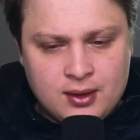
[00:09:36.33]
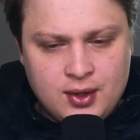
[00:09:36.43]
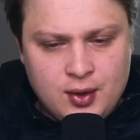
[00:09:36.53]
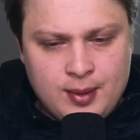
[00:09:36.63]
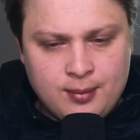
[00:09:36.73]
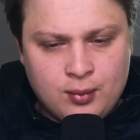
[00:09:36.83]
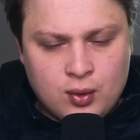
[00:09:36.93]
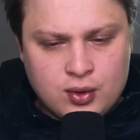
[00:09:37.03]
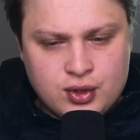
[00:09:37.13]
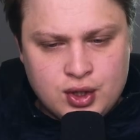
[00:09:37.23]
a little bit
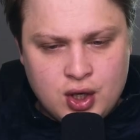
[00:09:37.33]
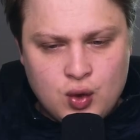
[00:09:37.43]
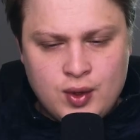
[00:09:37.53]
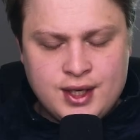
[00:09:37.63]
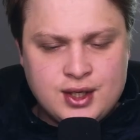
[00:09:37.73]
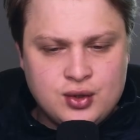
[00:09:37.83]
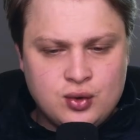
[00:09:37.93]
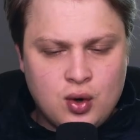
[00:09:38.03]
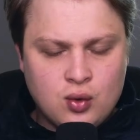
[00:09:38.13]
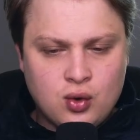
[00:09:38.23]
more snow
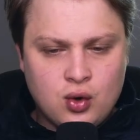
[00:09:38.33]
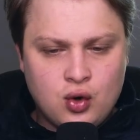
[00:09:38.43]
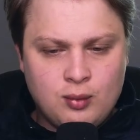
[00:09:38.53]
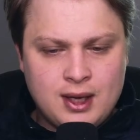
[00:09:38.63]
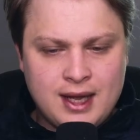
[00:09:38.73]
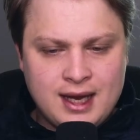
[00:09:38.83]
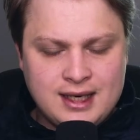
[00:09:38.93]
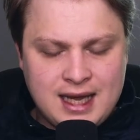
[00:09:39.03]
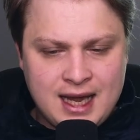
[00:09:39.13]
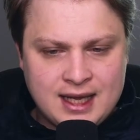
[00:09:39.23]
into Oklahoma
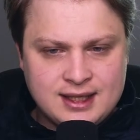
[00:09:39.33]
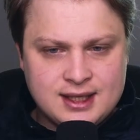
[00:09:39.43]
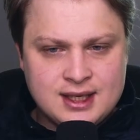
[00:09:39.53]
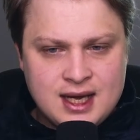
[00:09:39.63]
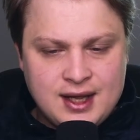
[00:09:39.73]
and Kansas.